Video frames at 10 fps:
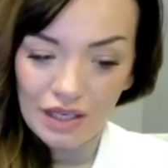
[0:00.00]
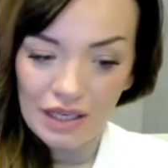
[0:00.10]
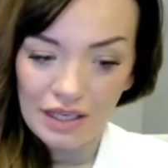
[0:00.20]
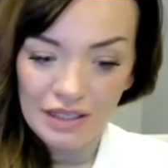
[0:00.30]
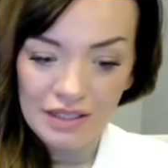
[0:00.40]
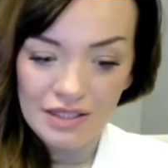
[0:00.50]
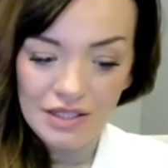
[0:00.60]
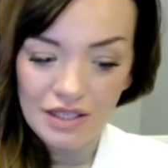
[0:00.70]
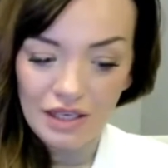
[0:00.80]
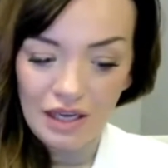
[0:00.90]
and
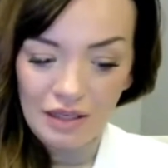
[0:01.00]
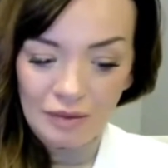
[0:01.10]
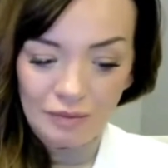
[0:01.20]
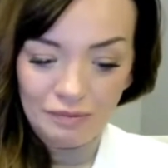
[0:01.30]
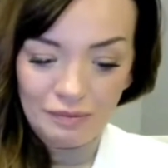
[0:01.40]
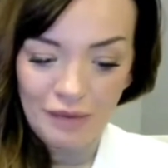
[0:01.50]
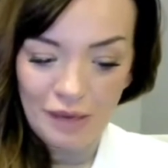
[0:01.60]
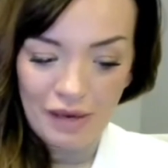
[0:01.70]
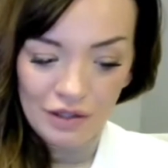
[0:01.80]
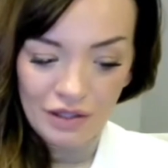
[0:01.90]
my
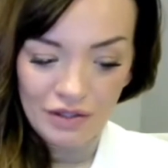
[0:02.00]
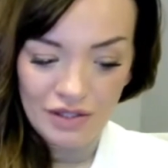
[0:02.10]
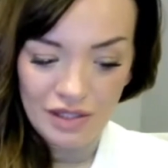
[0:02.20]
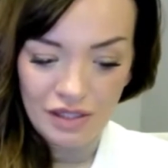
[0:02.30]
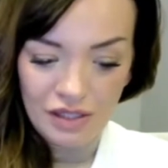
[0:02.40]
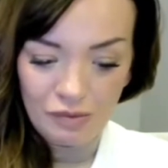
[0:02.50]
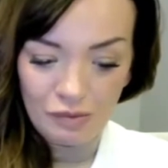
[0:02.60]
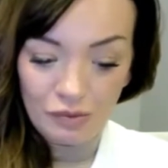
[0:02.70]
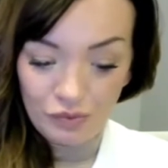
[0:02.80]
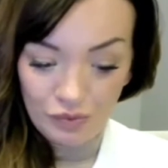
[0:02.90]
background is in
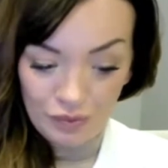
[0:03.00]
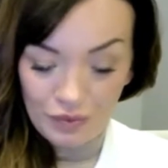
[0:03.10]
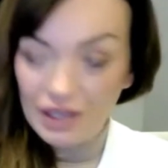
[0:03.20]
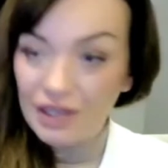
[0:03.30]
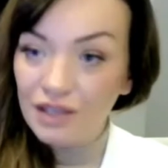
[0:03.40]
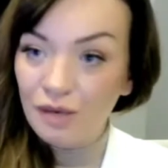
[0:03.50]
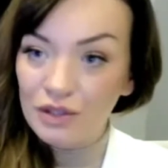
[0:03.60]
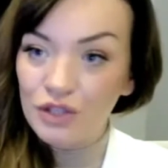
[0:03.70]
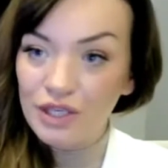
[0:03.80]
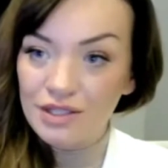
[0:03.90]

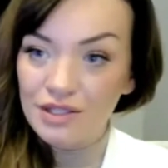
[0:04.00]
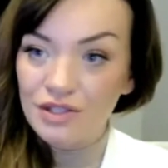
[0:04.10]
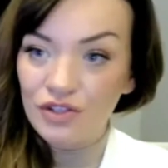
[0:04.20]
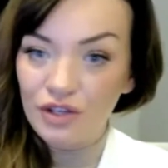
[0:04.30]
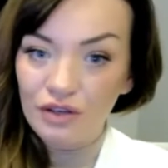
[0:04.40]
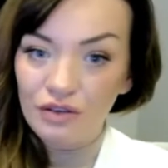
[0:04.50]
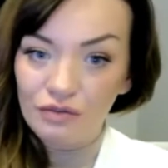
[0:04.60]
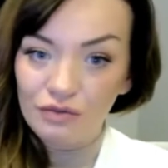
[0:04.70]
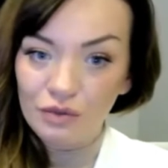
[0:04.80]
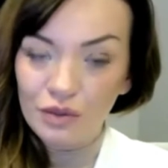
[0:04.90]
economic
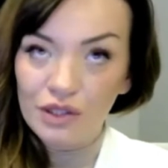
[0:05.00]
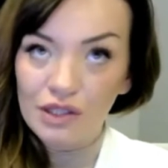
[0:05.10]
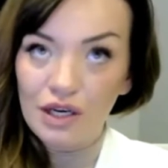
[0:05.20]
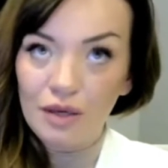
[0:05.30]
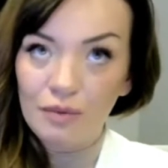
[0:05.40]
transition for